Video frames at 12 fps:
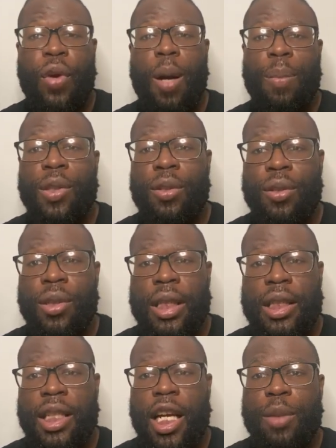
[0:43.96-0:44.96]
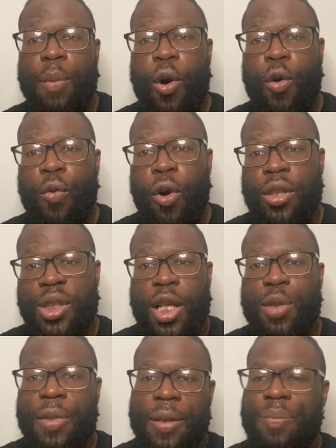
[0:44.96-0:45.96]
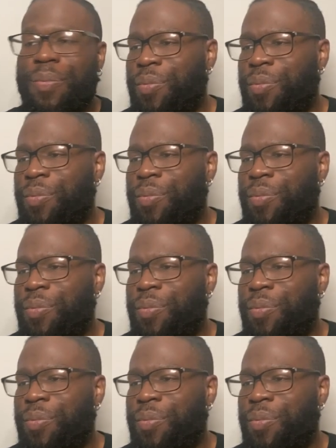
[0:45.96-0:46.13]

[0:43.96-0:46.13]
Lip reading: episodes are going to change my overall judgment.